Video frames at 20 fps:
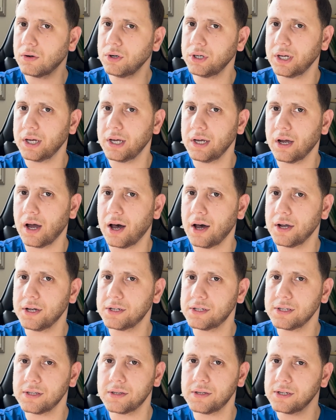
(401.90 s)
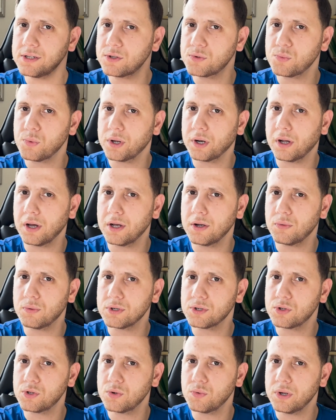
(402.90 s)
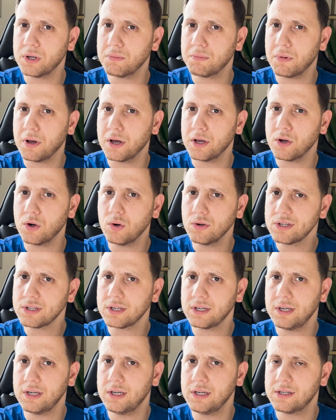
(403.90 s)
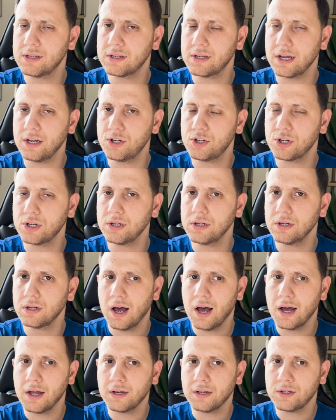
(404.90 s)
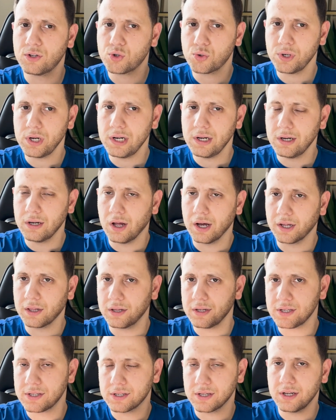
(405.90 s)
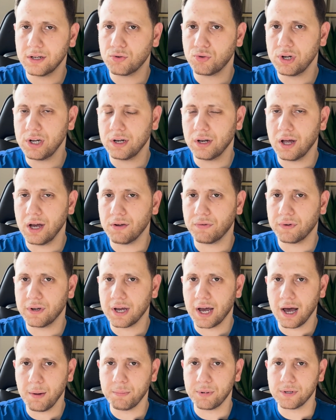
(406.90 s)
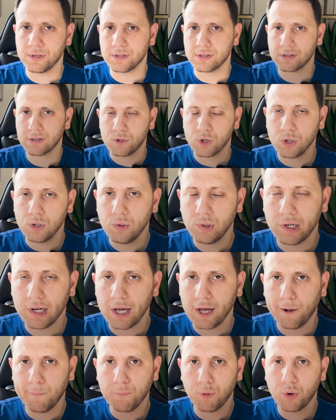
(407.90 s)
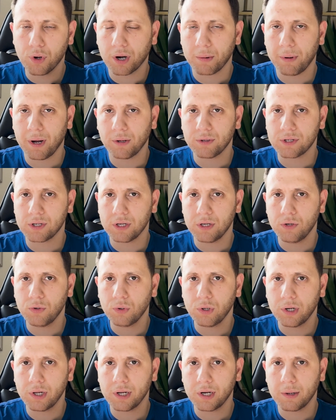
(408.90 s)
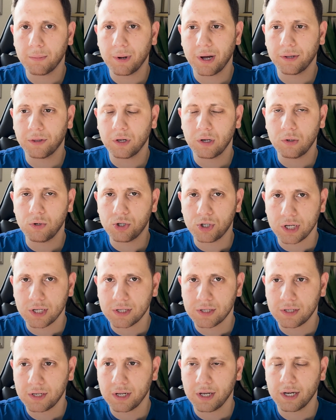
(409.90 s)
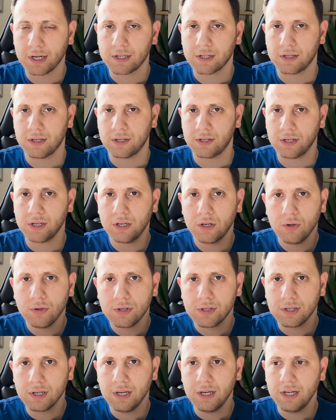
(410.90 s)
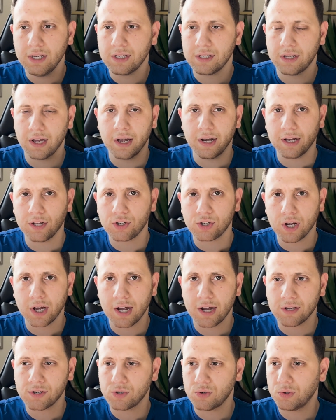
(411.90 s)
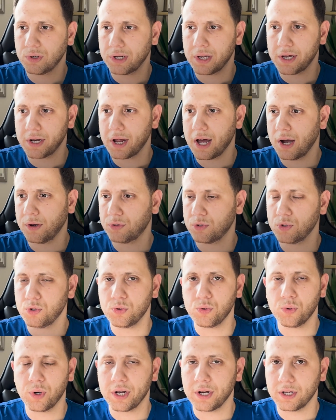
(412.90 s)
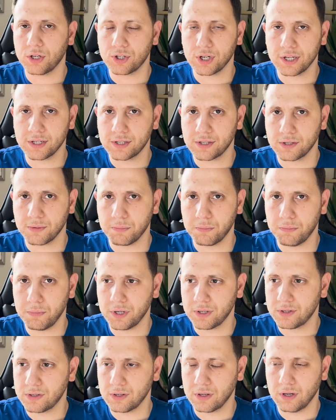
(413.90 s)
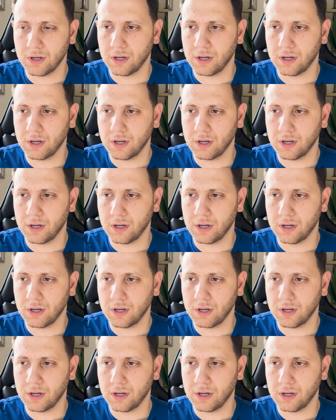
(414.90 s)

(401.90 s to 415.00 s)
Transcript: okay, I did this when I was doing my OSCE station, and it's really like this in real life. It happens. So you learn more about it. You learn about the logistics, the CQCs, the NHS. You learn how to do NHS submit